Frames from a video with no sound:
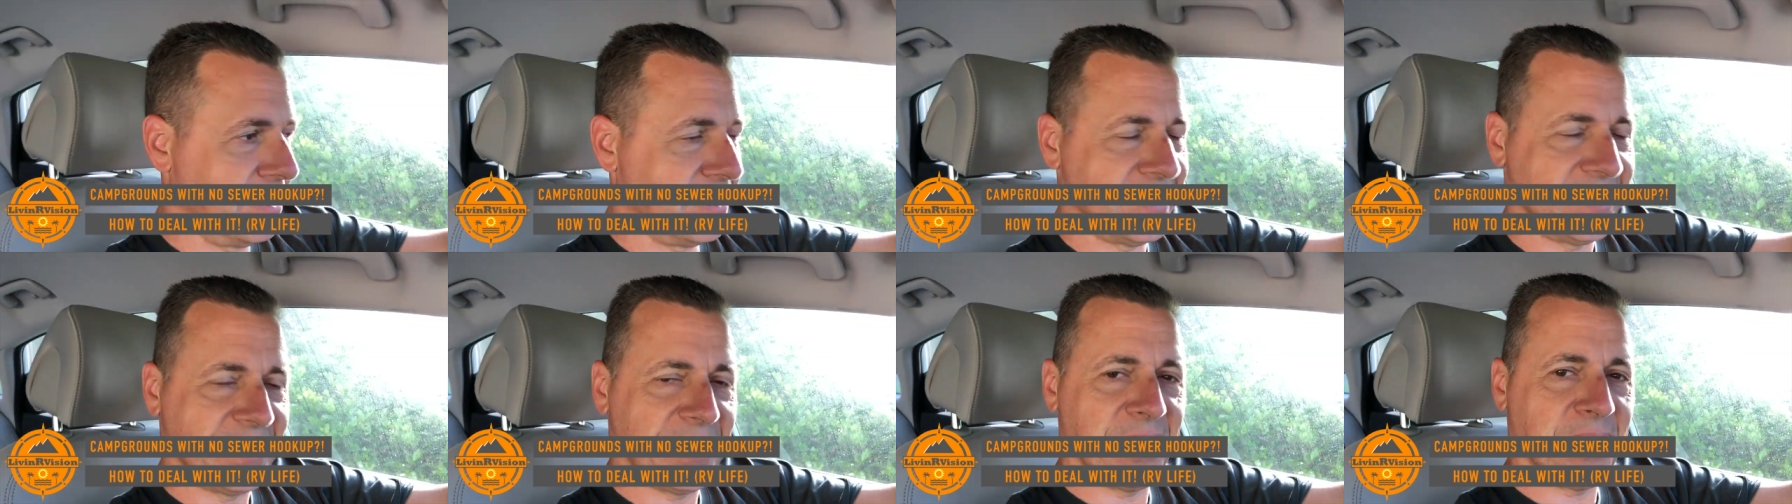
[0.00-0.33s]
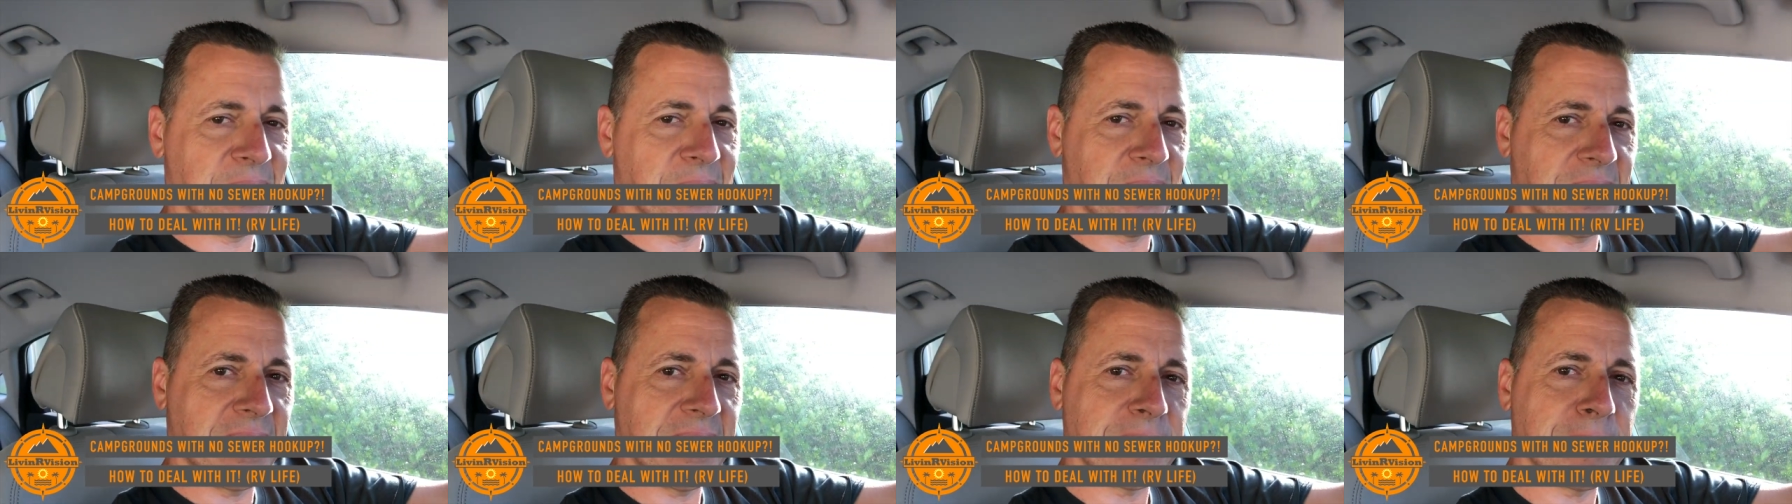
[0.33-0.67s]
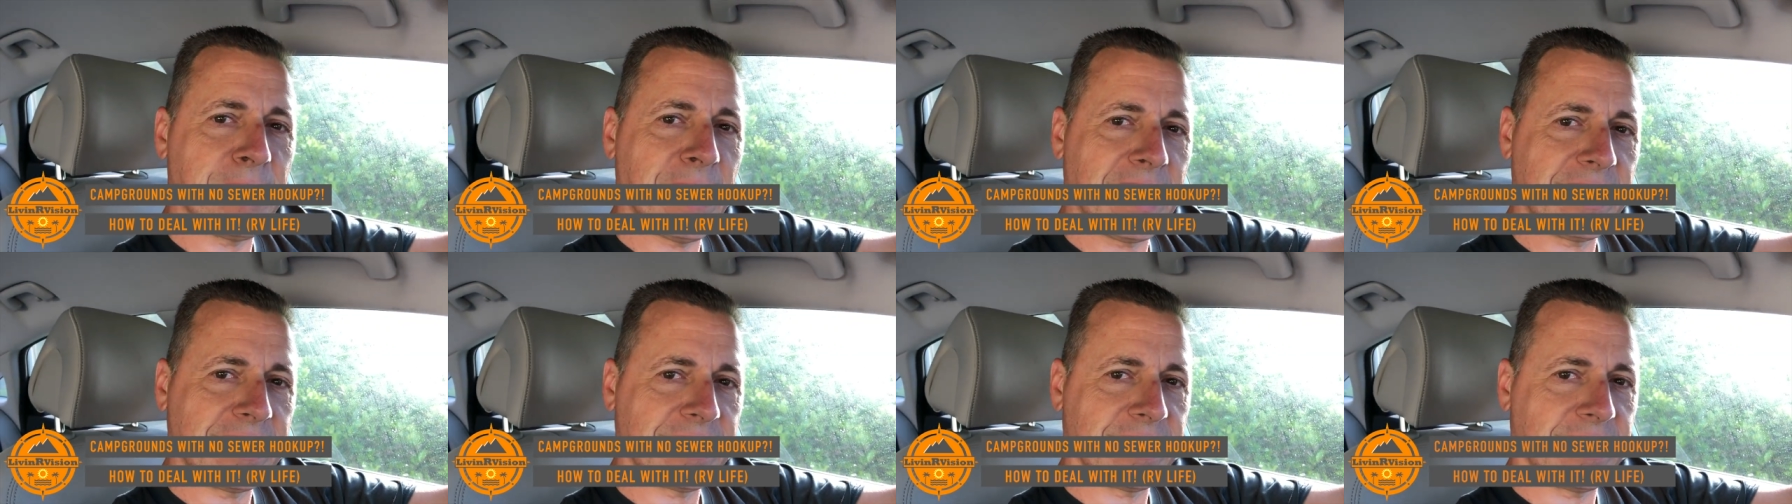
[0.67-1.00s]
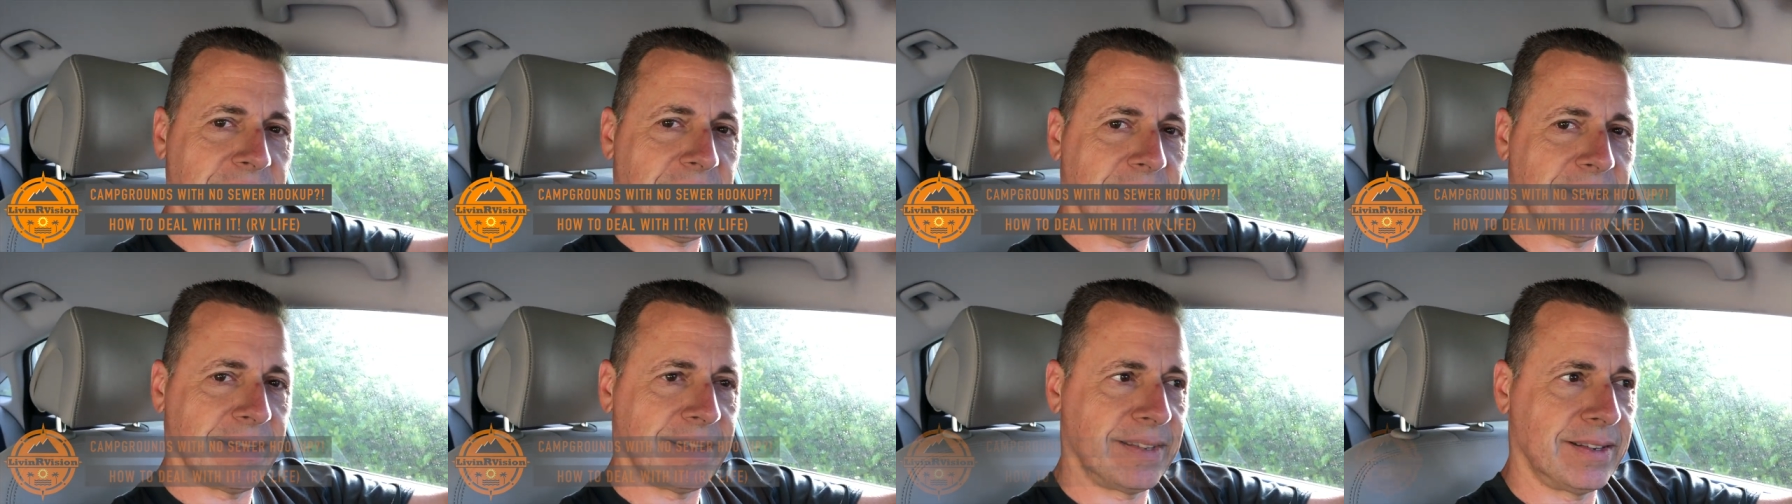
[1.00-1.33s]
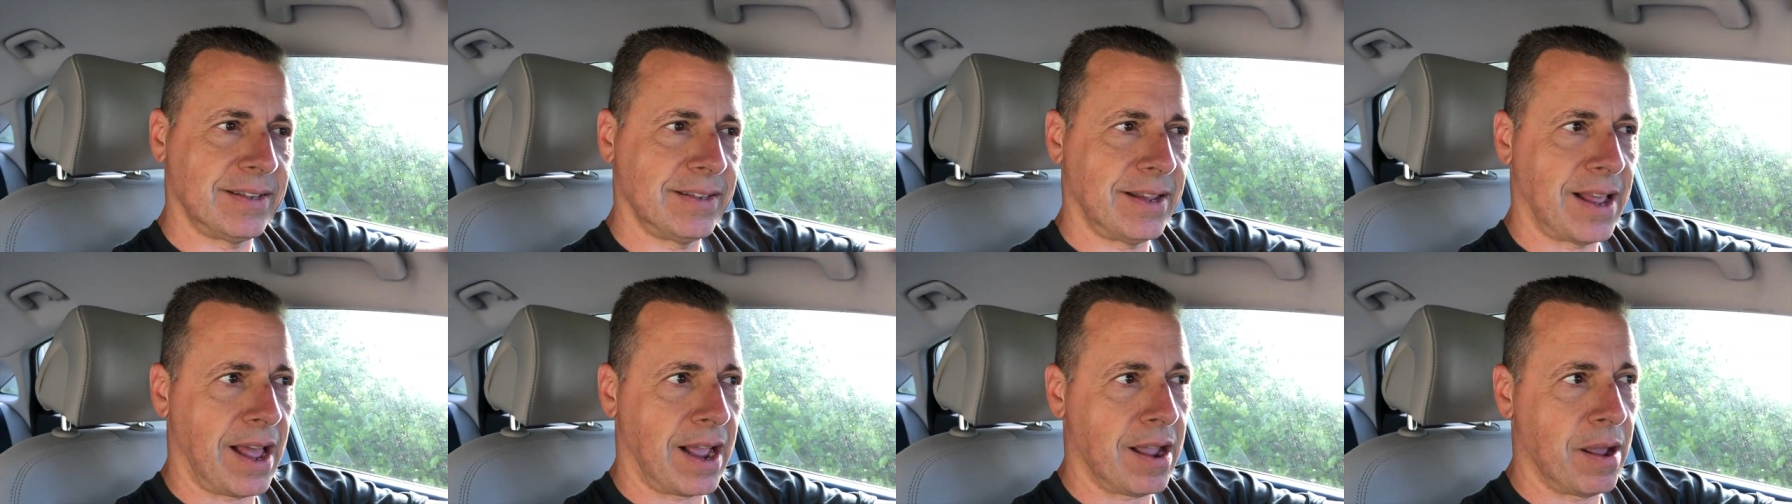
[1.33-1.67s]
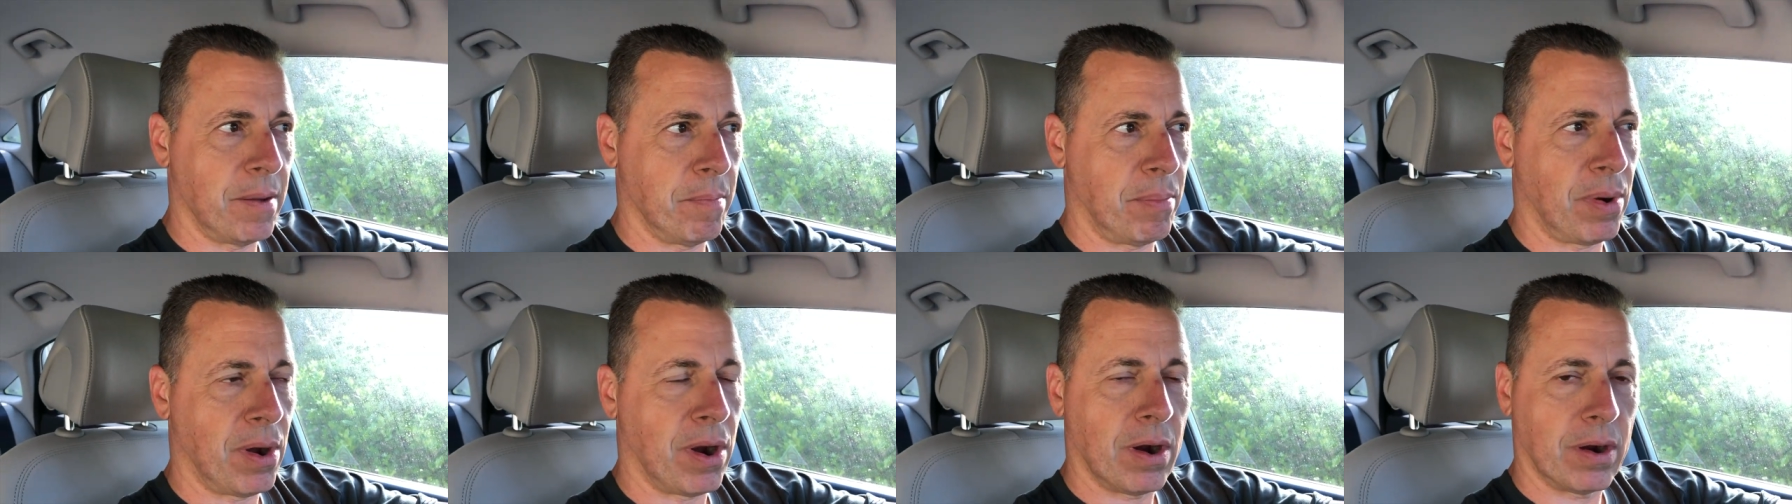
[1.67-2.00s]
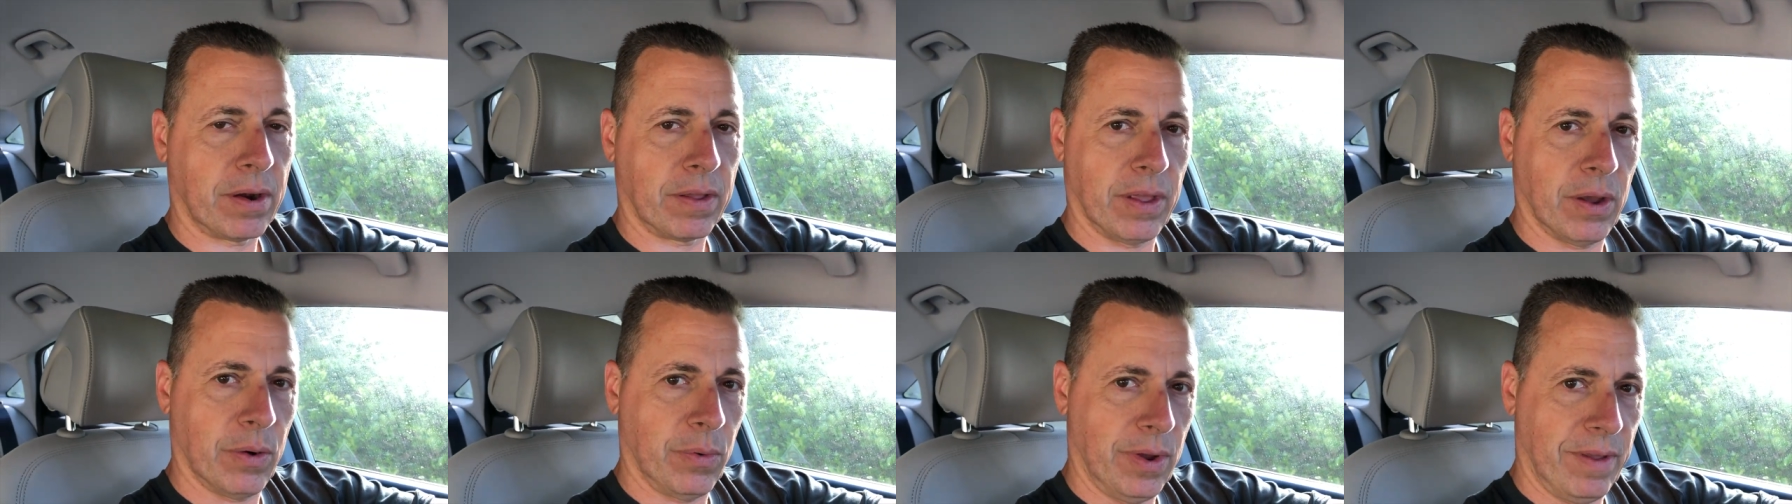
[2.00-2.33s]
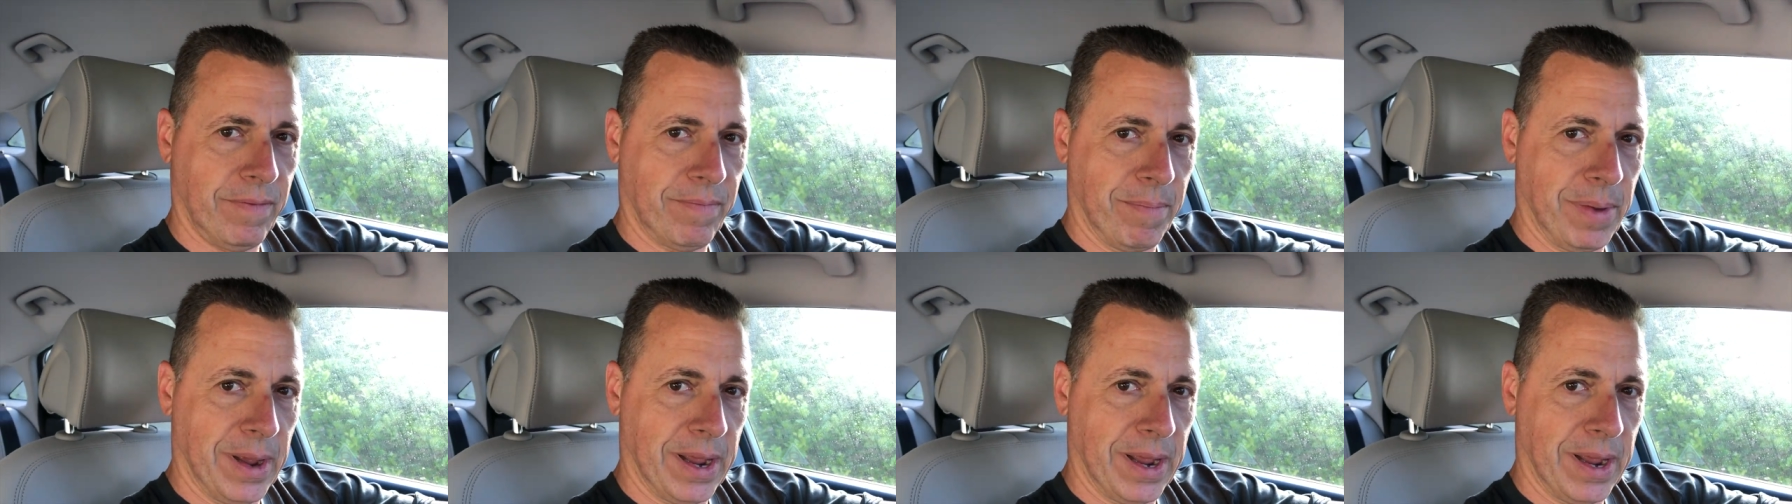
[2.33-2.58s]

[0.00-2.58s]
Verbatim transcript: So this makes the second park that we've